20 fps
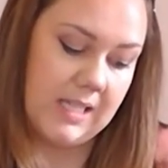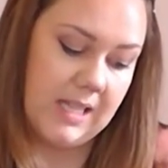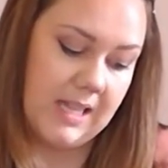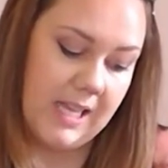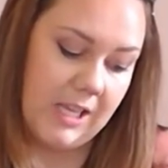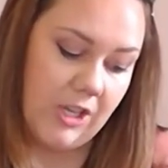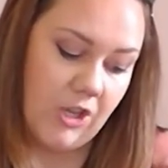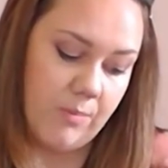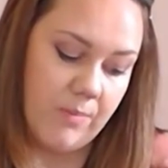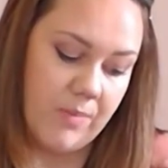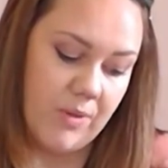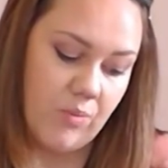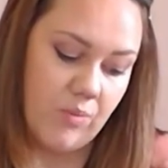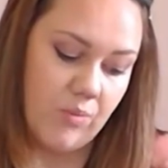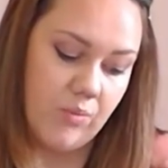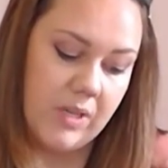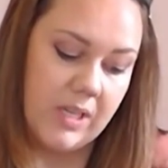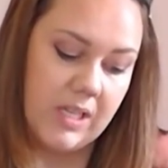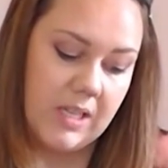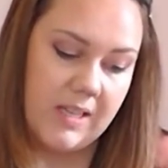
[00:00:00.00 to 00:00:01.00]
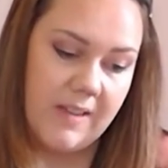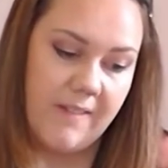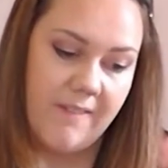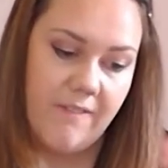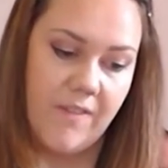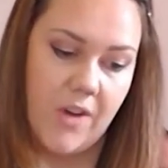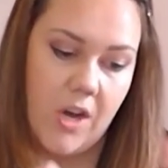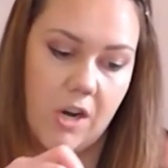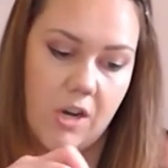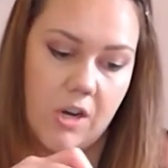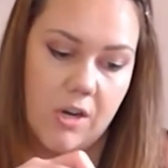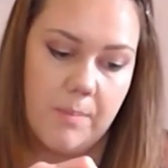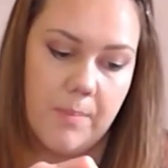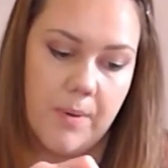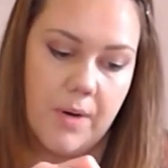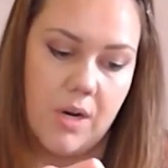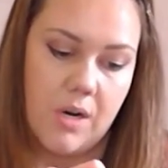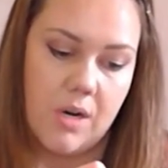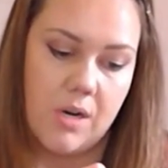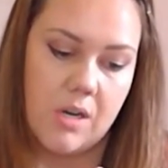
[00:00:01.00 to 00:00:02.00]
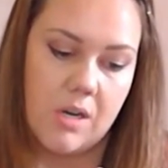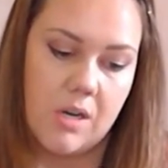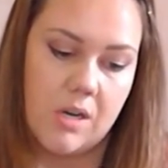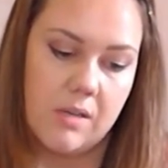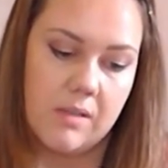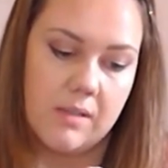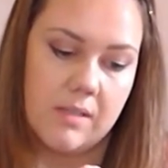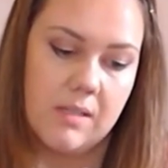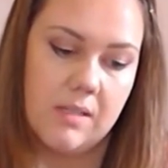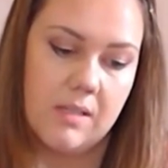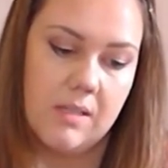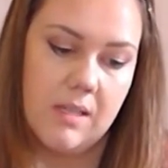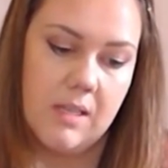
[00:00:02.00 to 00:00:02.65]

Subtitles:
They can be really far apart.